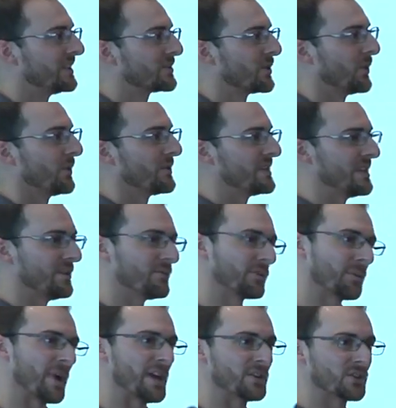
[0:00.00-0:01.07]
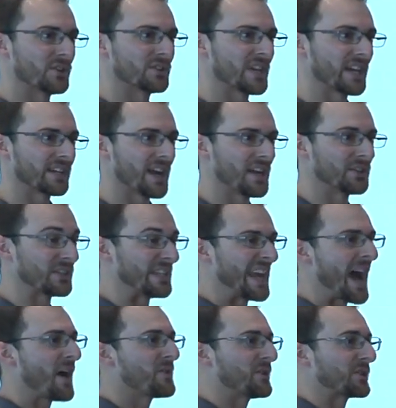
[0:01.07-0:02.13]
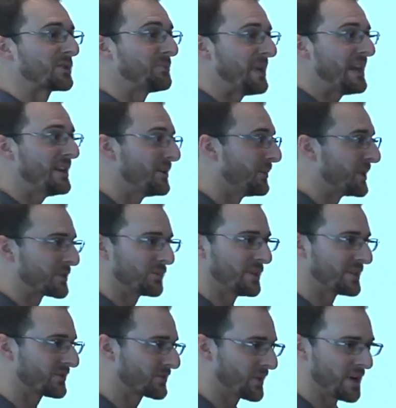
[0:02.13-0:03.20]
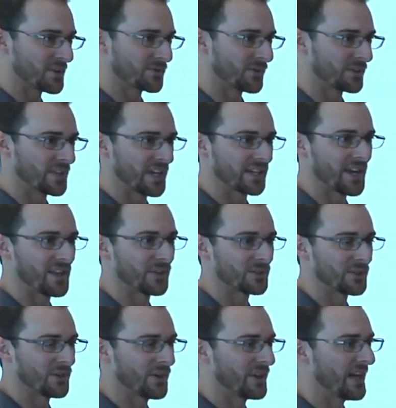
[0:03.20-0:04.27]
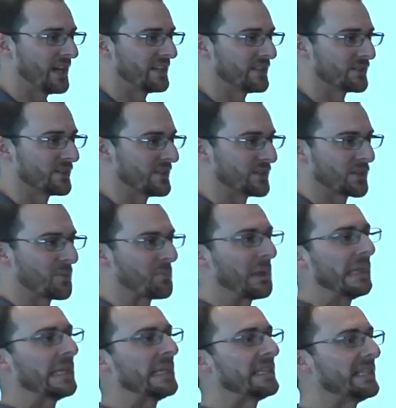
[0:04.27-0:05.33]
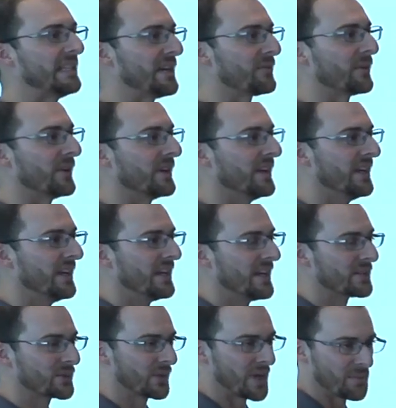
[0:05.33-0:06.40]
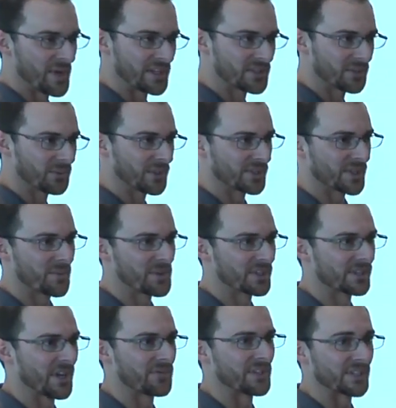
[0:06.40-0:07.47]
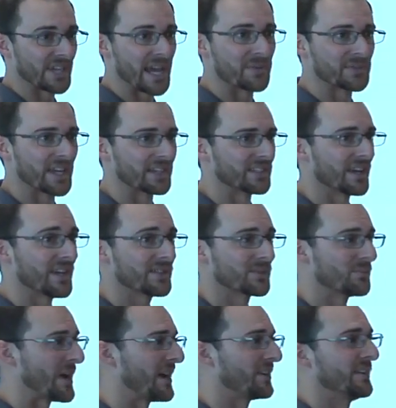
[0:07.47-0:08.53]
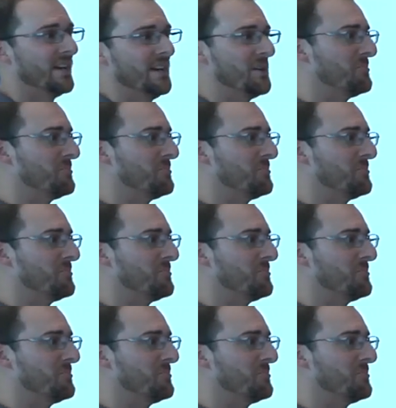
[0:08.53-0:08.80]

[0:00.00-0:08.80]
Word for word: So the information technology, now the speed at which we transfer technology and all that is, is completely different. And so I mentioned what some of the stuff that Samtec does about,